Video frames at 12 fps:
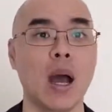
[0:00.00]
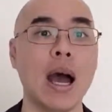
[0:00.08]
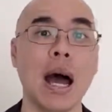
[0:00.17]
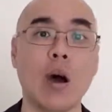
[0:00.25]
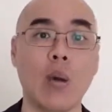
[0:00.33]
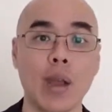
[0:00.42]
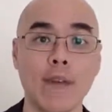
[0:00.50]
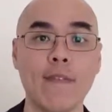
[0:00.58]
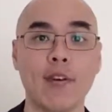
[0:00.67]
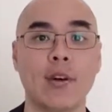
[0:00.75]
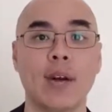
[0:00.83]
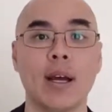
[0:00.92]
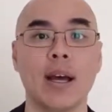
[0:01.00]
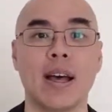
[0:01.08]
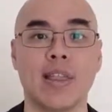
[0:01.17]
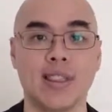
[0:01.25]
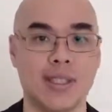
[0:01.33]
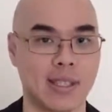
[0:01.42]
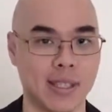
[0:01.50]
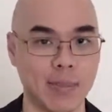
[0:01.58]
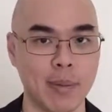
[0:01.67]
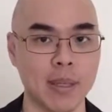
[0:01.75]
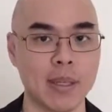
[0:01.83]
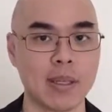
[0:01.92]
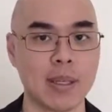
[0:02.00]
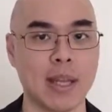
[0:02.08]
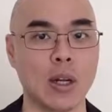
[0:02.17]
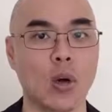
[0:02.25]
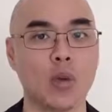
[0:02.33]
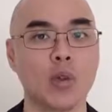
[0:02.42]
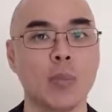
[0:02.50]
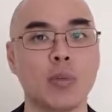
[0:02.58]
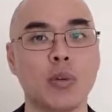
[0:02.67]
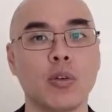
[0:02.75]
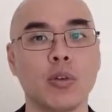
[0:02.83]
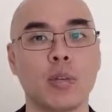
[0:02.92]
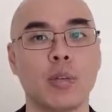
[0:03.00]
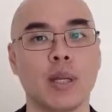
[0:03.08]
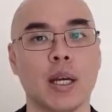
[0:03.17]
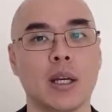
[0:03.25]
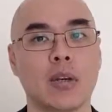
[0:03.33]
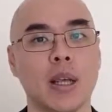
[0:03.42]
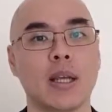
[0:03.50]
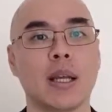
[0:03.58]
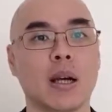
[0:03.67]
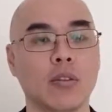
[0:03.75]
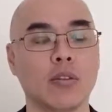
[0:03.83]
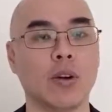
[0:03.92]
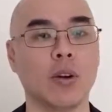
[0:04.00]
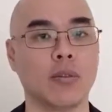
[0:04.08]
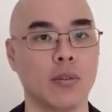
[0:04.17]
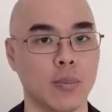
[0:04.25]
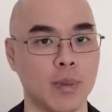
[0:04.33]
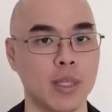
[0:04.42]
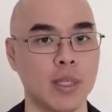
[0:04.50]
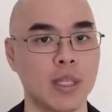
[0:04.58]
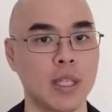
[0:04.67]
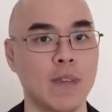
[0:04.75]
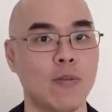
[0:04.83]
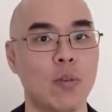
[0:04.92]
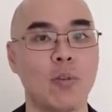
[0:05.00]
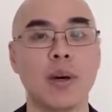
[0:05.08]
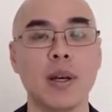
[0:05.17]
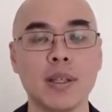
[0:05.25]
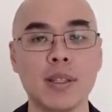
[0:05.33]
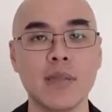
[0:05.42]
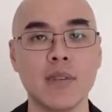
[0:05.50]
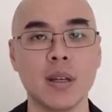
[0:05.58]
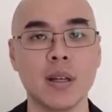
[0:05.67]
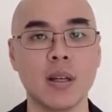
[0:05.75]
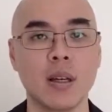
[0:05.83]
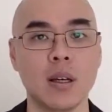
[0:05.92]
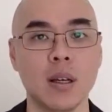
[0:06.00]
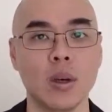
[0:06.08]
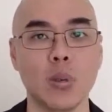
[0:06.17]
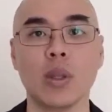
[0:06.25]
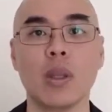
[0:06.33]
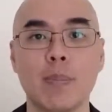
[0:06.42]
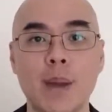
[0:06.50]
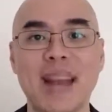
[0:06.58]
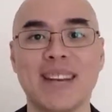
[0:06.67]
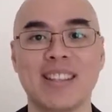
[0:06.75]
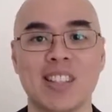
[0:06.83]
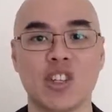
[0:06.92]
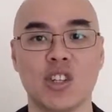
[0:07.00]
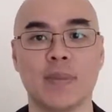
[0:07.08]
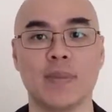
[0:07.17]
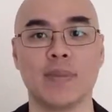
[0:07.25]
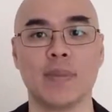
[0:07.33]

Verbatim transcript: However, this stubbornness can also prove to be a great downfall of your business if you persevere with a bad decision.